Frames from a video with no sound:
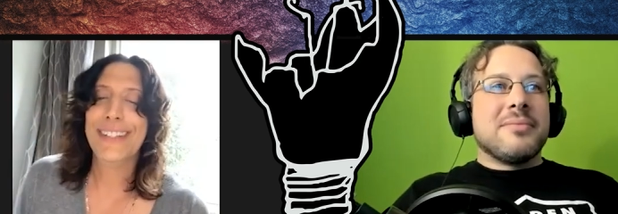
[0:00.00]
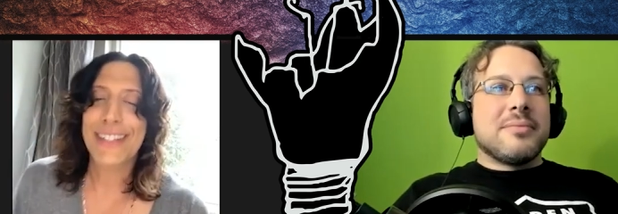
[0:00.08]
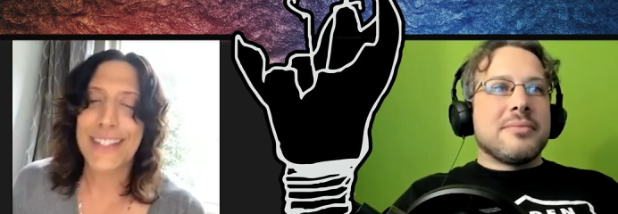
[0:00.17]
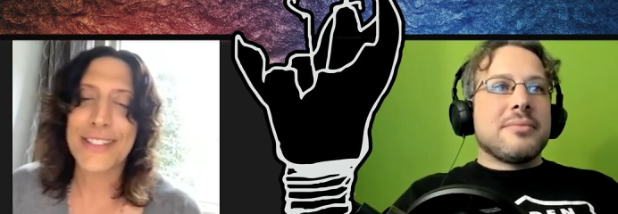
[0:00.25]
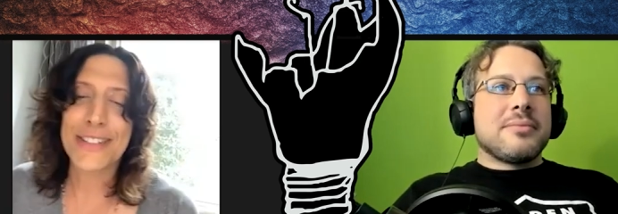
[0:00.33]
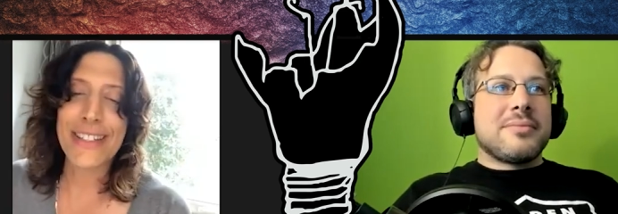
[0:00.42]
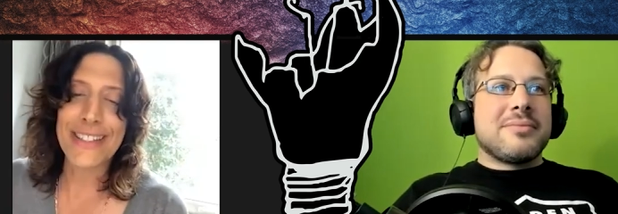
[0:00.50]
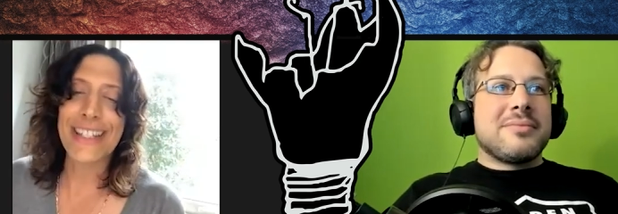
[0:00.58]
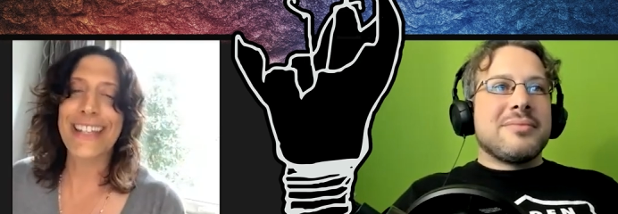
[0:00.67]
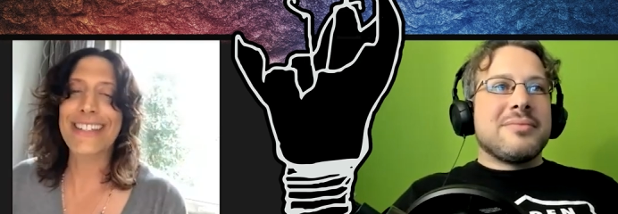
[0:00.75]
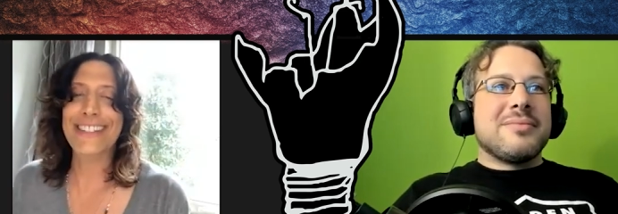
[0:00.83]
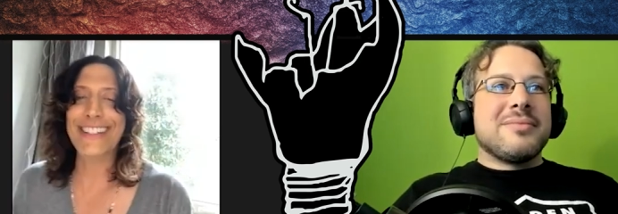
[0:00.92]
Speaker 1: it's it's
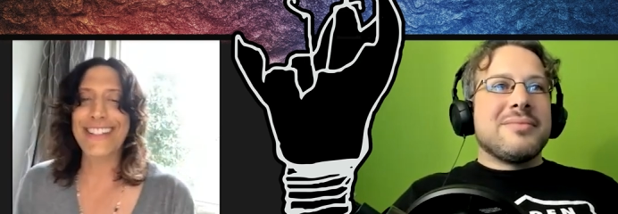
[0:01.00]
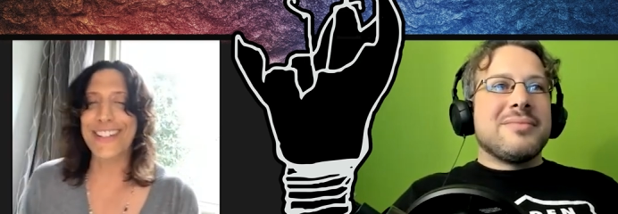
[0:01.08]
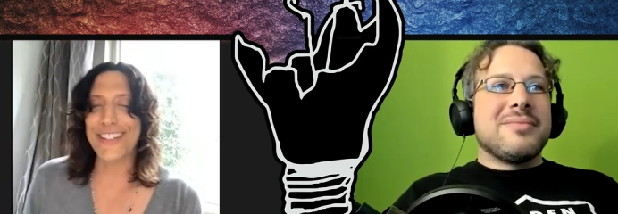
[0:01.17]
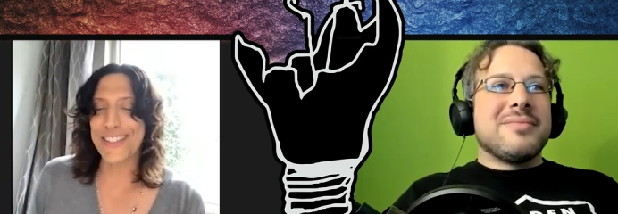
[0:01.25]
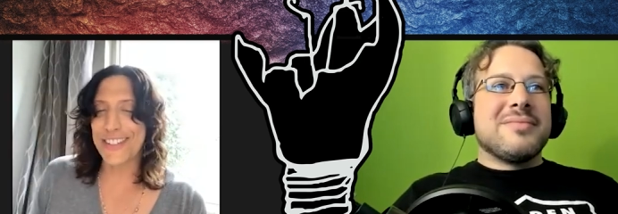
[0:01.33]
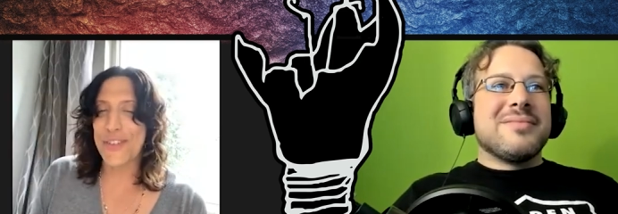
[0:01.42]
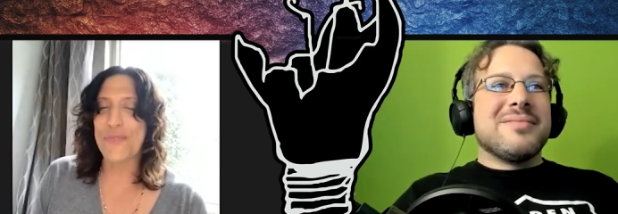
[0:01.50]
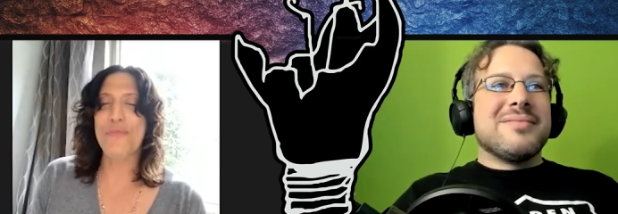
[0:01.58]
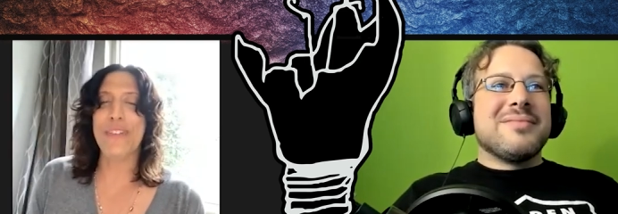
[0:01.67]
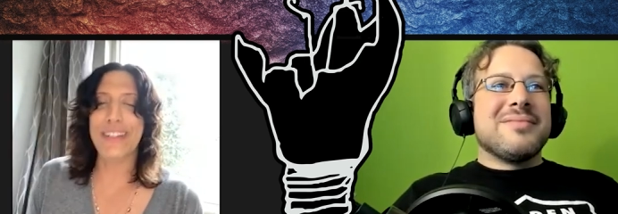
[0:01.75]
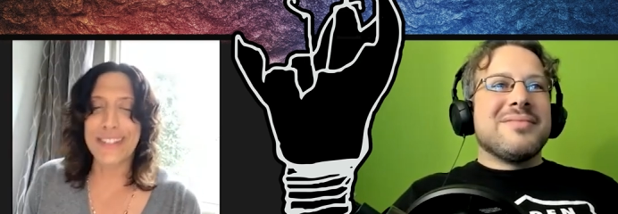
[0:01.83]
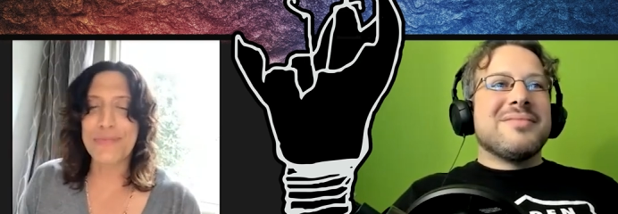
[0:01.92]
nice to hear. You know,
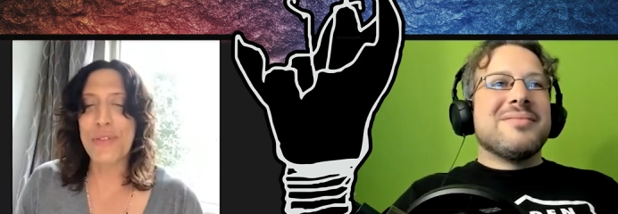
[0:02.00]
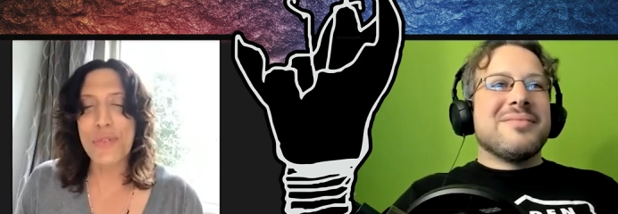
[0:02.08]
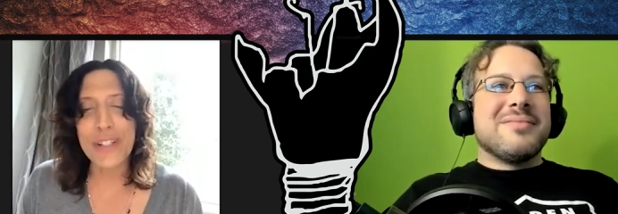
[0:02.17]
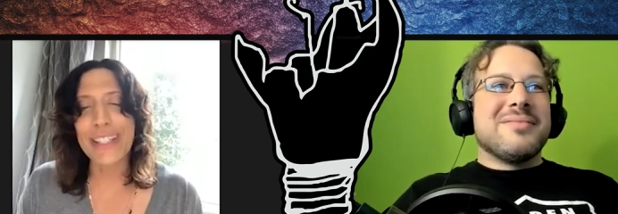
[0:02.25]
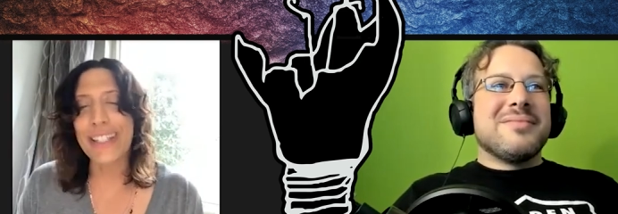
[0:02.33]
it's been really